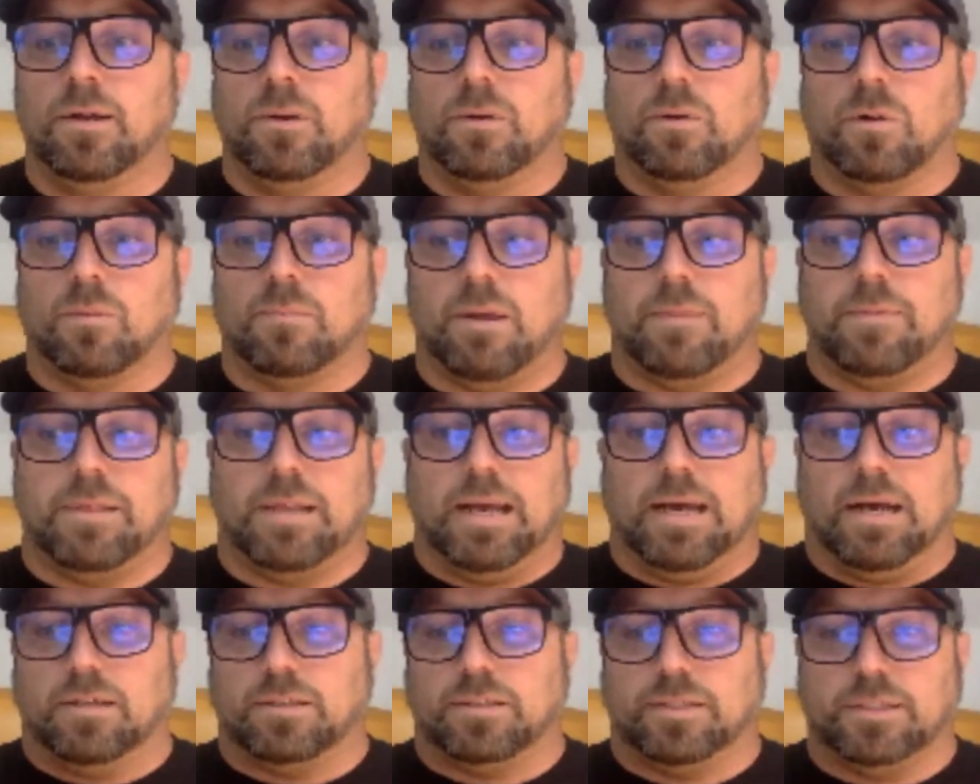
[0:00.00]
or maybe the
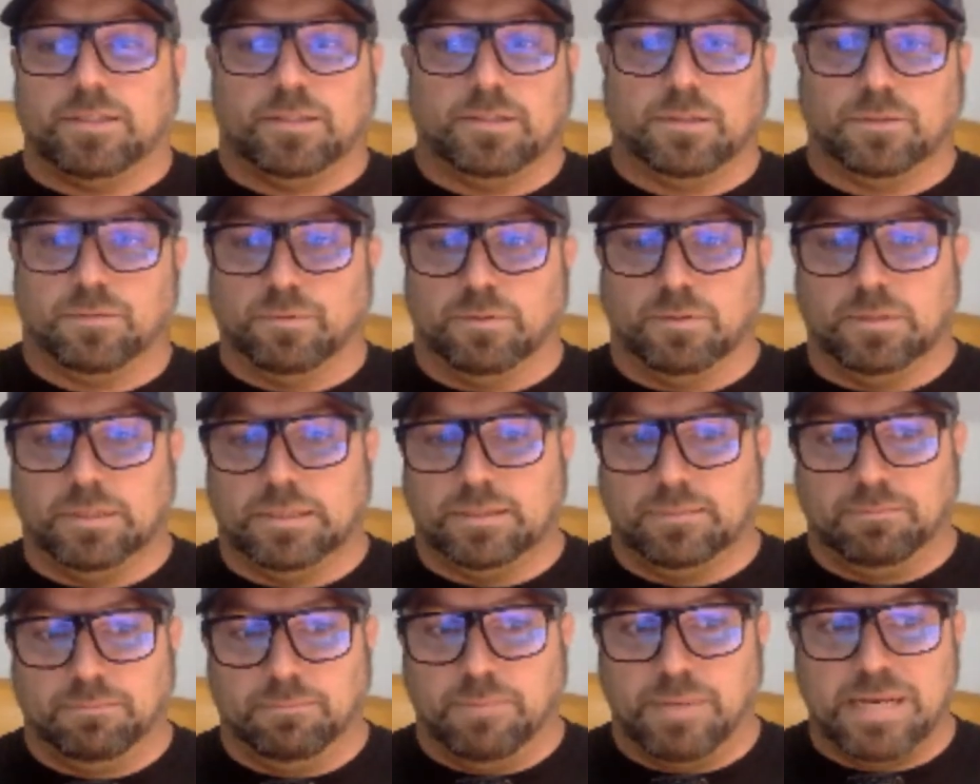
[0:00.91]
house just looks
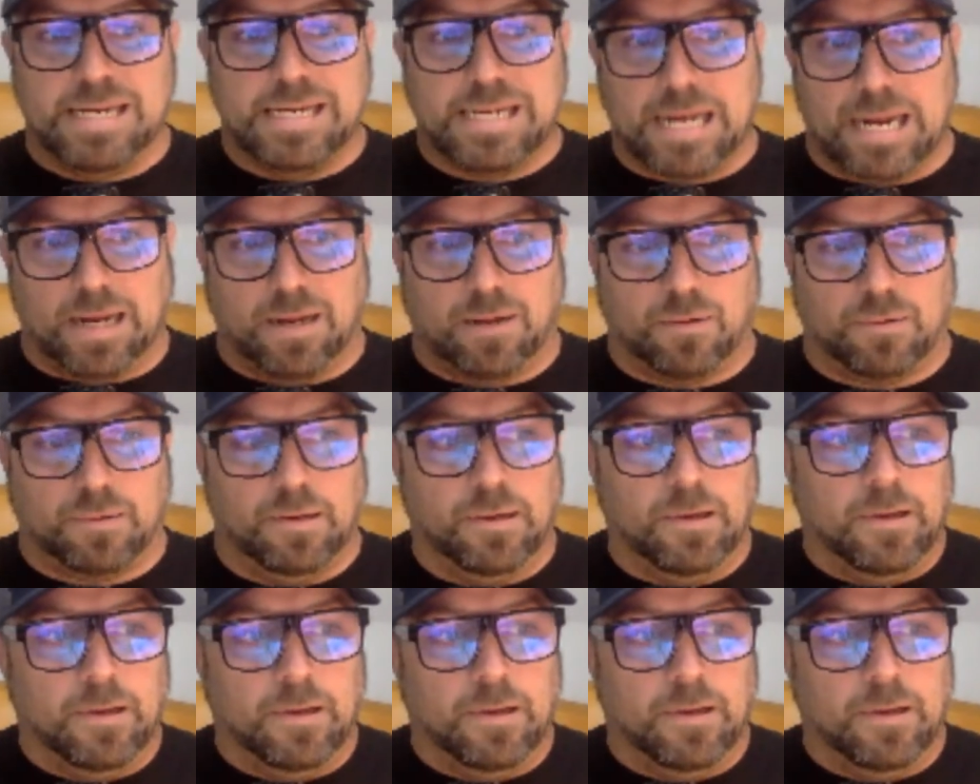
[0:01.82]
really beat down